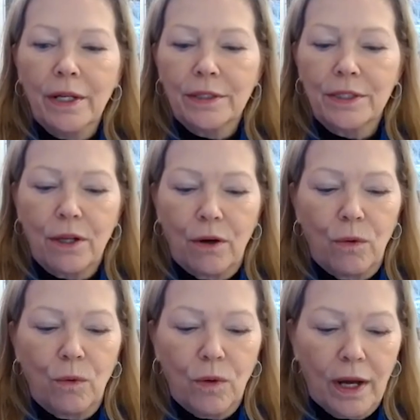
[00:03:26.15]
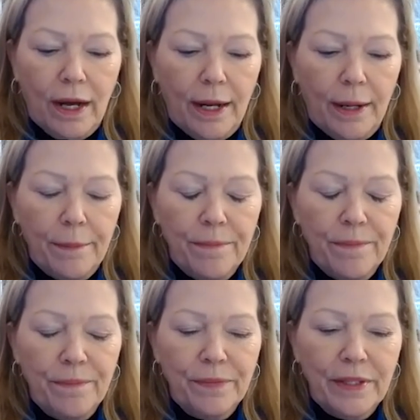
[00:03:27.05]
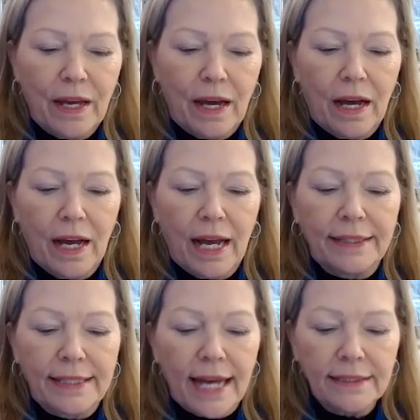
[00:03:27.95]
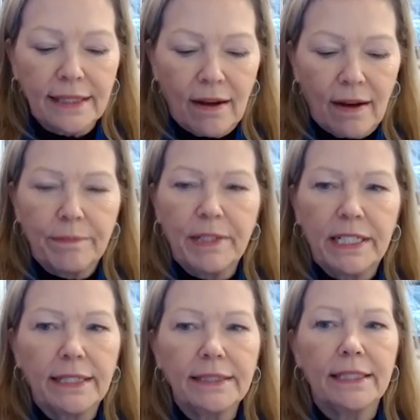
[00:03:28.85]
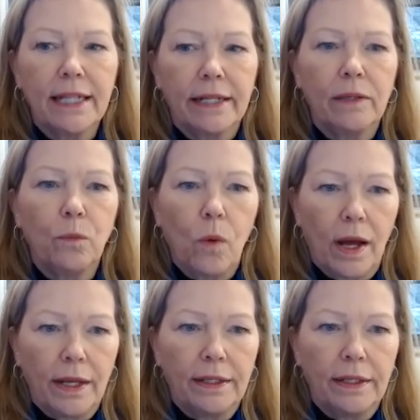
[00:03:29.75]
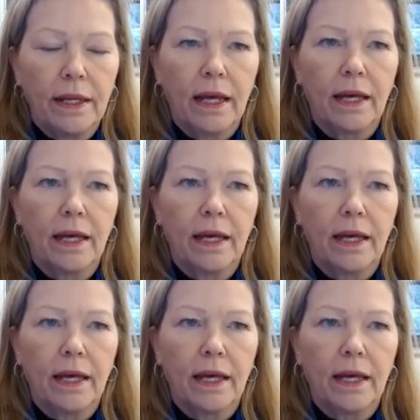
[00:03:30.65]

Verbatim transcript: So at that time in 1991,